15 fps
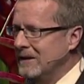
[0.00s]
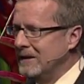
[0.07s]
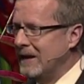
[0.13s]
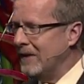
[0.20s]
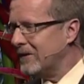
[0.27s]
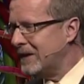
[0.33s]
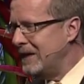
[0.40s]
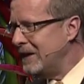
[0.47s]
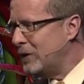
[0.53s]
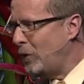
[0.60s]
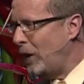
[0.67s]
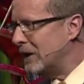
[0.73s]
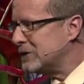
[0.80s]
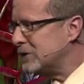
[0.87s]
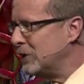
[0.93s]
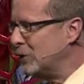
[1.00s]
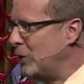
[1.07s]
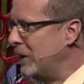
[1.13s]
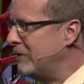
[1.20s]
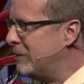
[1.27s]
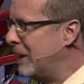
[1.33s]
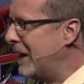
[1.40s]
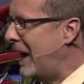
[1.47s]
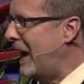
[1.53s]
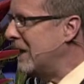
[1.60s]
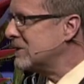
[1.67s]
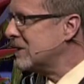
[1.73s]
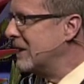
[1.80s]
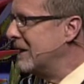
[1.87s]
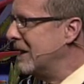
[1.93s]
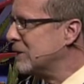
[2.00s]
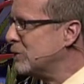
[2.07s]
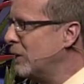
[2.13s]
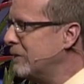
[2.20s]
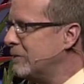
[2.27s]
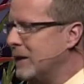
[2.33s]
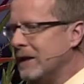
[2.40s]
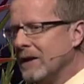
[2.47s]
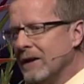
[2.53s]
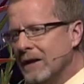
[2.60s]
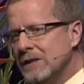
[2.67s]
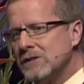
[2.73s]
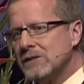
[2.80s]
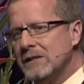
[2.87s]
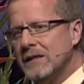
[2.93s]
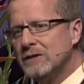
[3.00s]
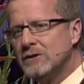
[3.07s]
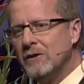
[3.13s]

Now, the key question we've been asking as we've been listening